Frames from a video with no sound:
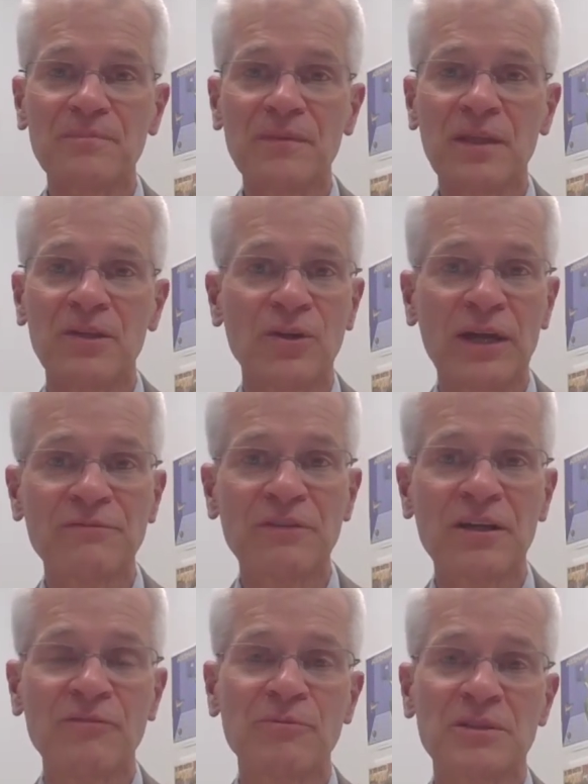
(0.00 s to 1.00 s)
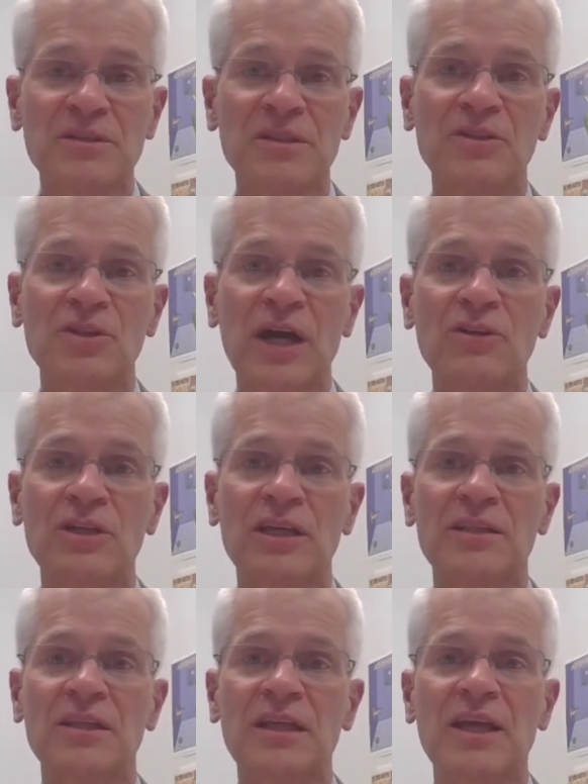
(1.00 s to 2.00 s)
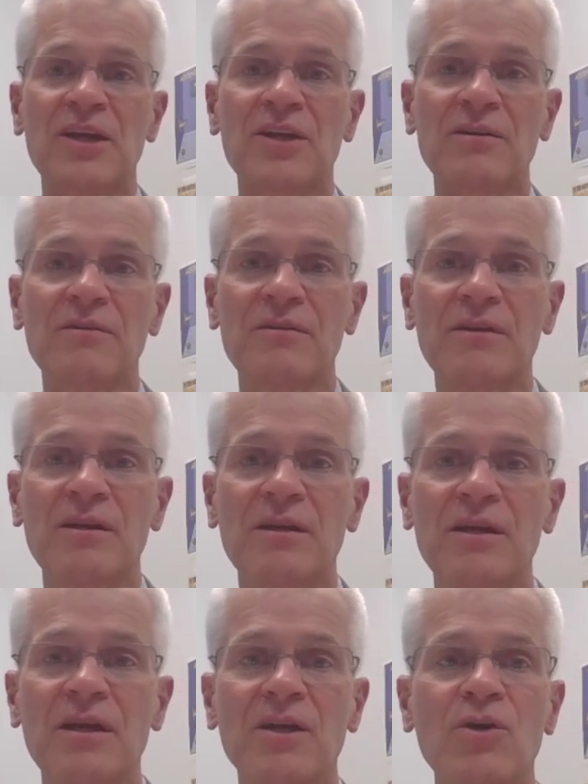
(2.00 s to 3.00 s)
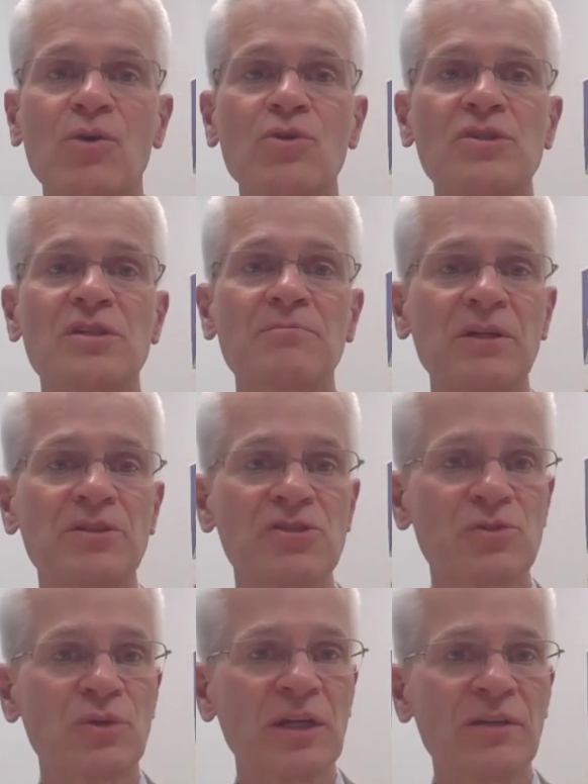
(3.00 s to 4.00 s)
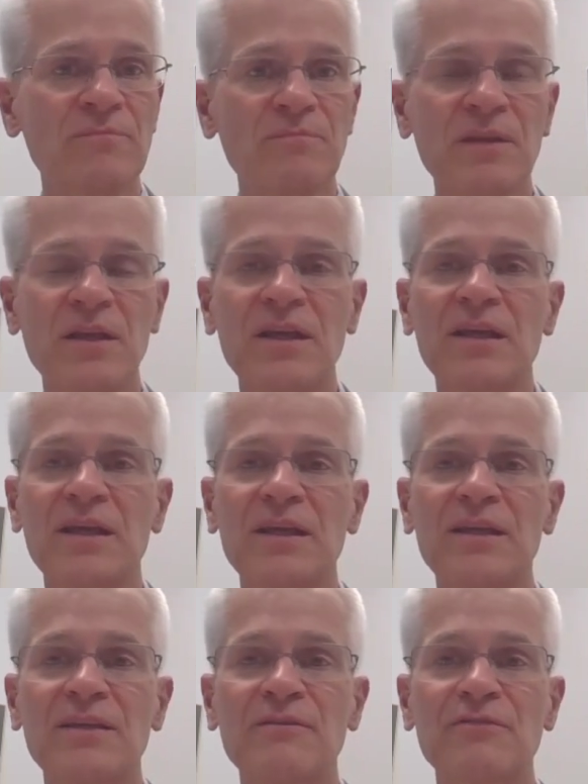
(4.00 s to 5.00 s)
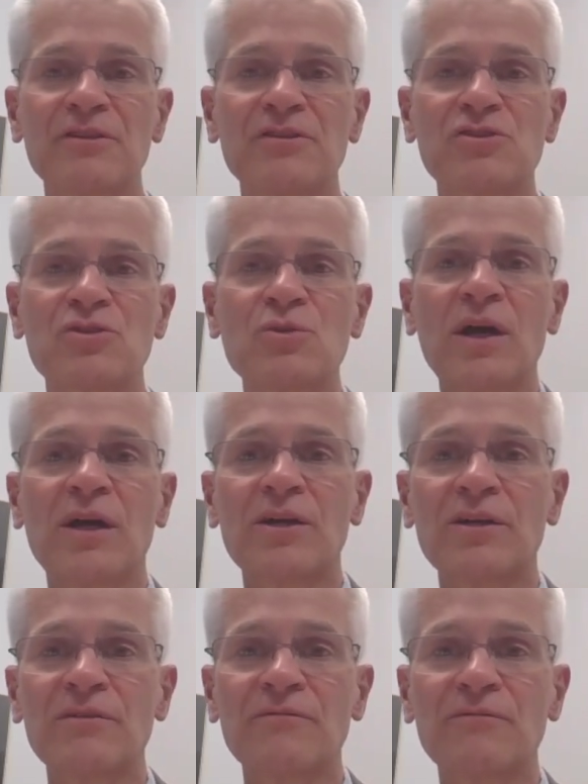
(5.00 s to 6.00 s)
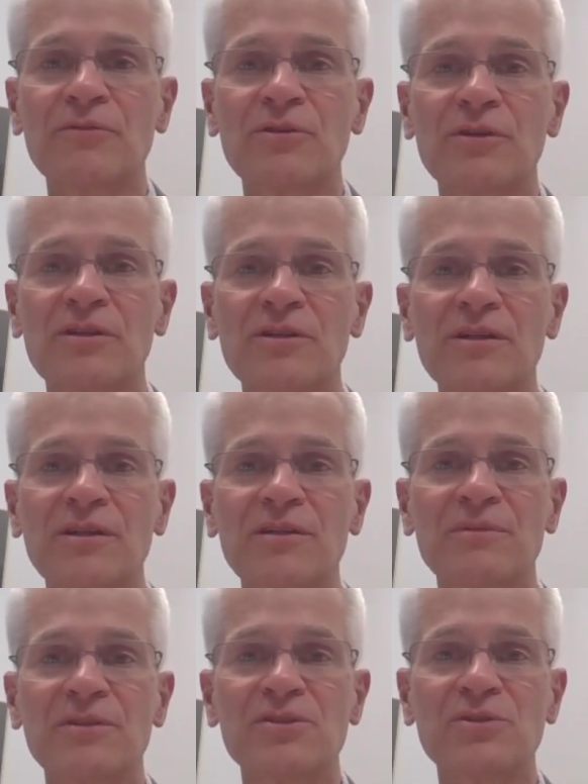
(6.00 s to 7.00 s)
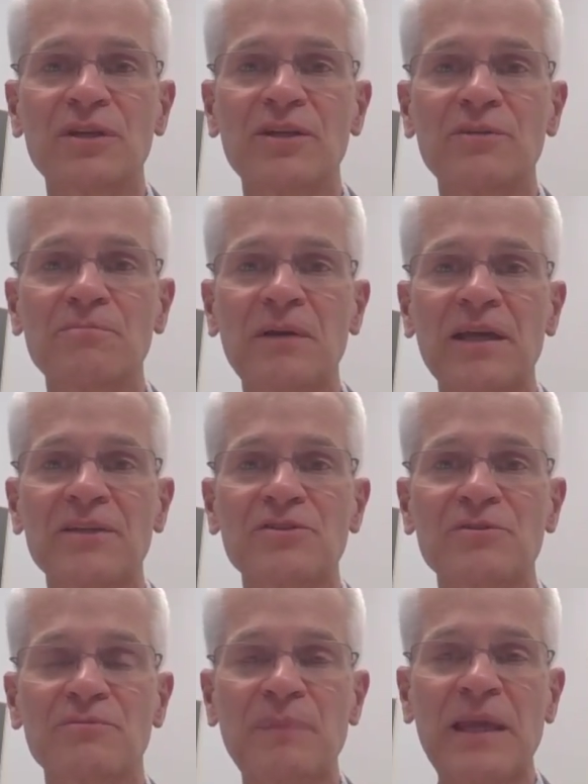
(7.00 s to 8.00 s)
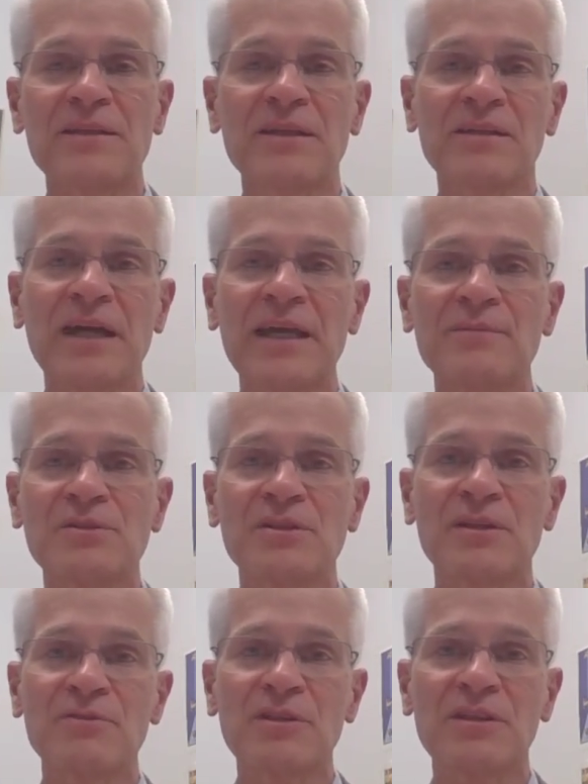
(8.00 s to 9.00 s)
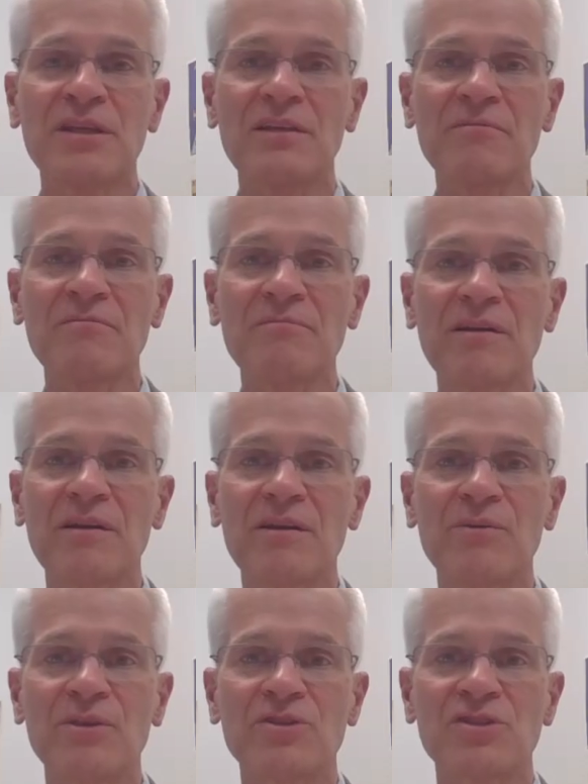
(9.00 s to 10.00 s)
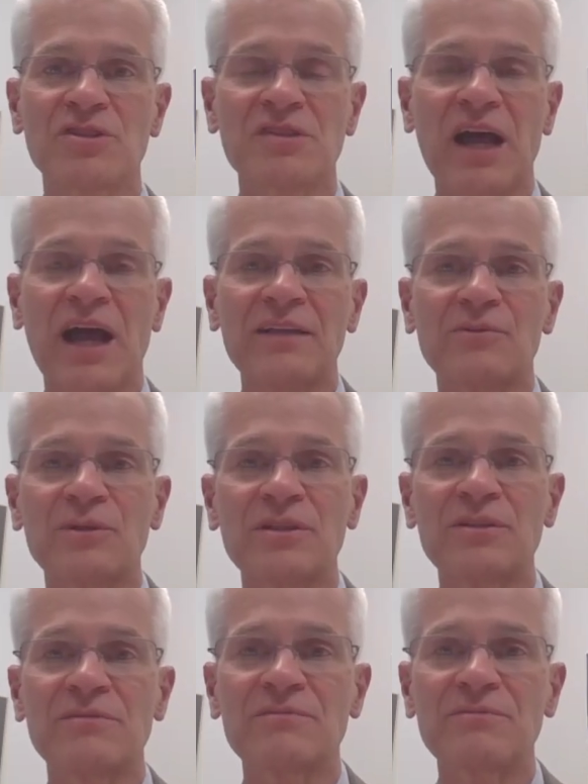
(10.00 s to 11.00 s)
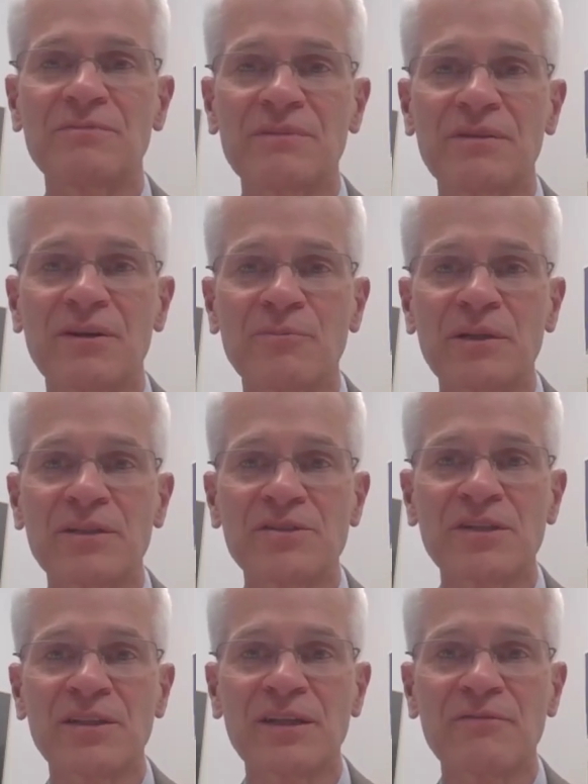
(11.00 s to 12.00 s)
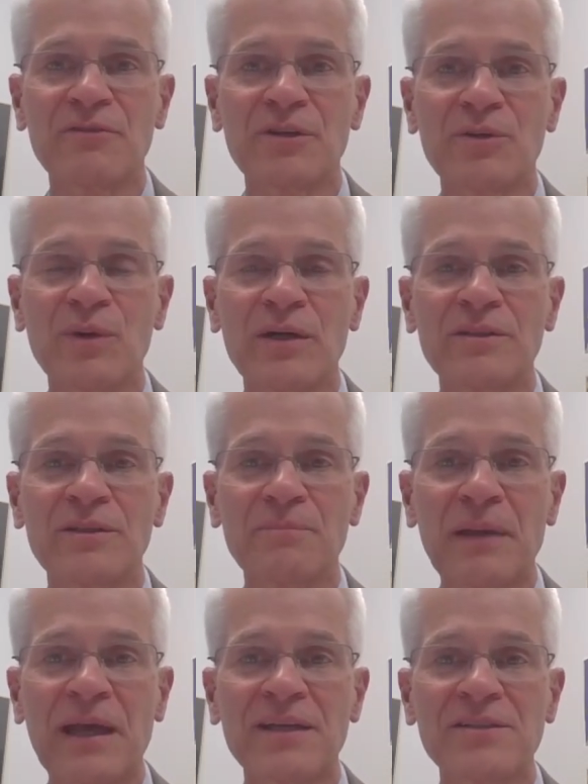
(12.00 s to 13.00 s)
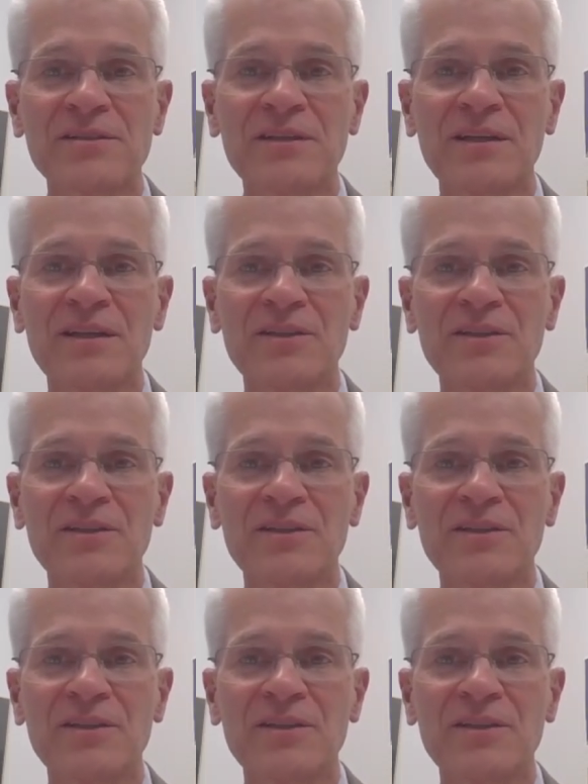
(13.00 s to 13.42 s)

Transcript: You don't have the government telling you how you get the care. Who's administering it? If it's too hard for Minnesota Health Plan to pay the claims and everything, which it's not, the government has done that very well in the past.